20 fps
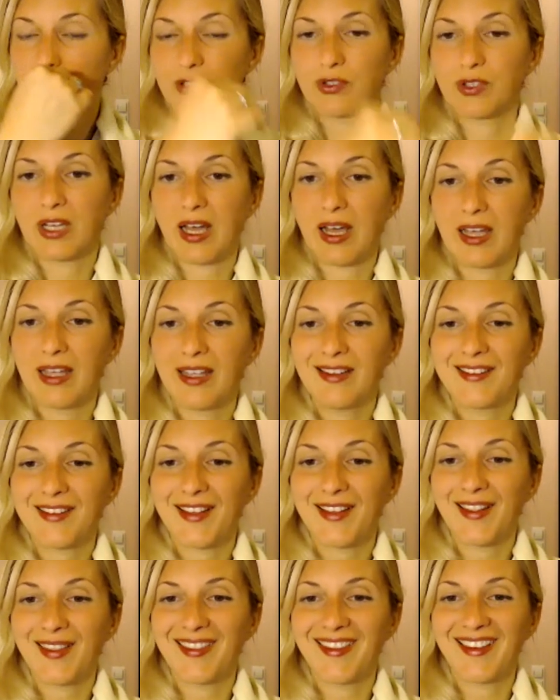tonight,
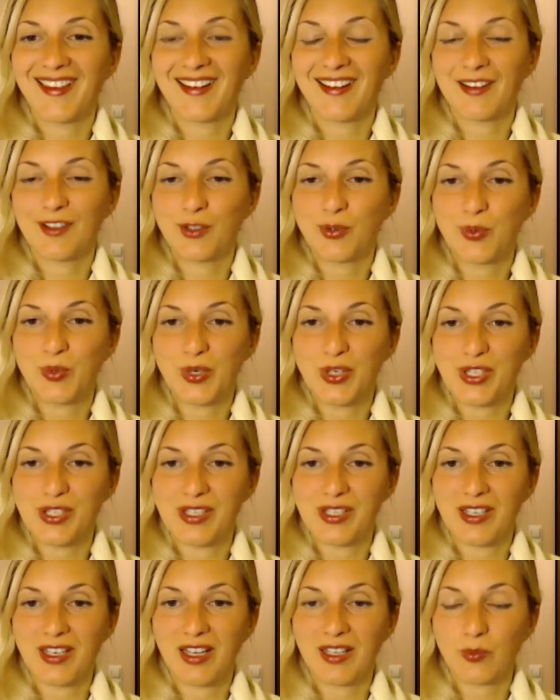and then towards
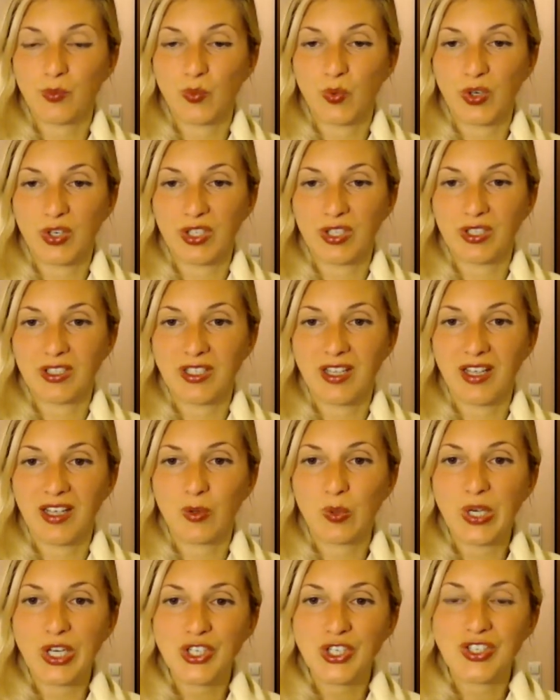the end we're going to take
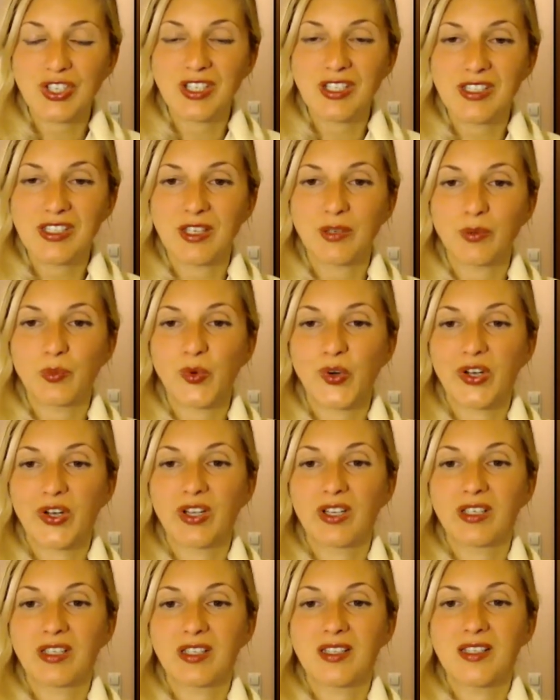questions and we're going
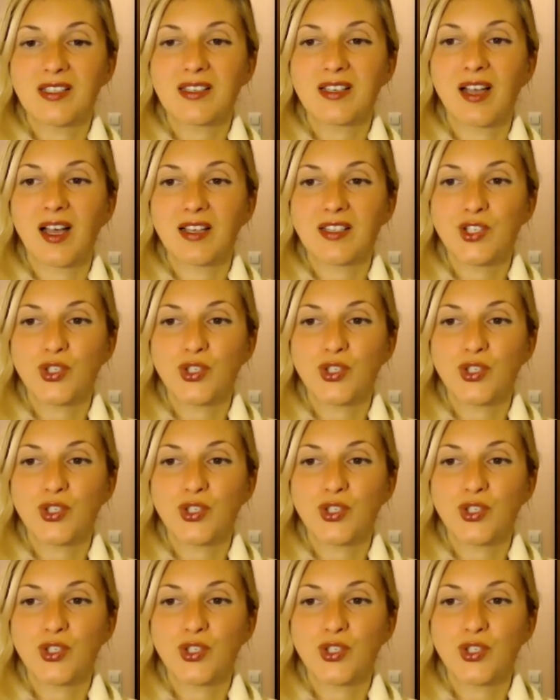to discuss